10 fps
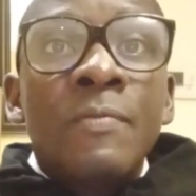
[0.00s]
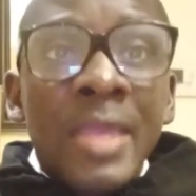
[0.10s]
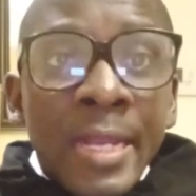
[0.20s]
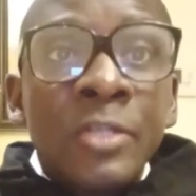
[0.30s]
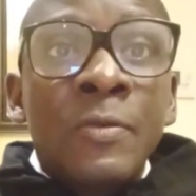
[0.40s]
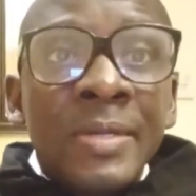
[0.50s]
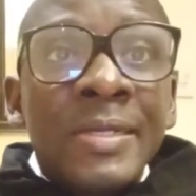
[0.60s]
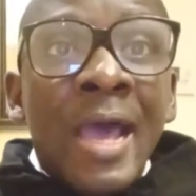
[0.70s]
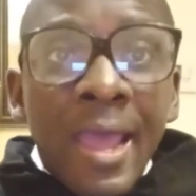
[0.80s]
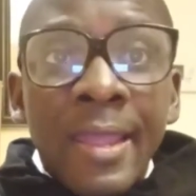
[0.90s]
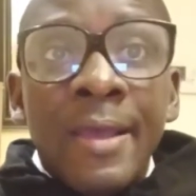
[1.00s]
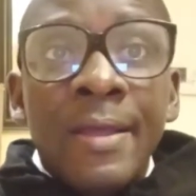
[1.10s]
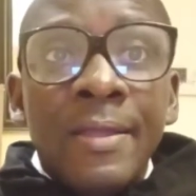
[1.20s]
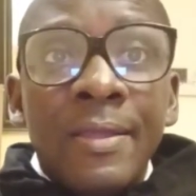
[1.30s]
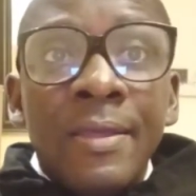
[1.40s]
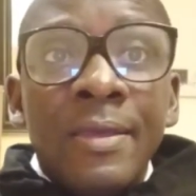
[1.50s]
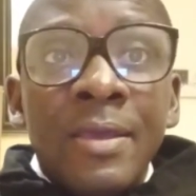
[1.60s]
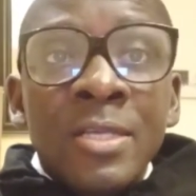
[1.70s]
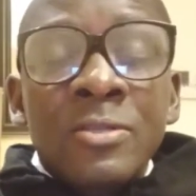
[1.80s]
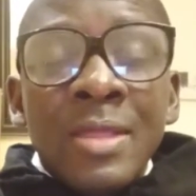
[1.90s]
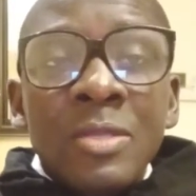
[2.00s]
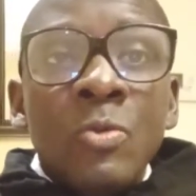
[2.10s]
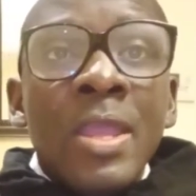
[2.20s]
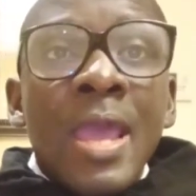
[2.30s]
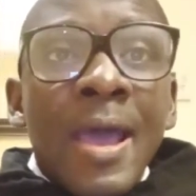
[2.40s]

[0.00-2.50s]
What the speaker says: be a little bit higher. So that's why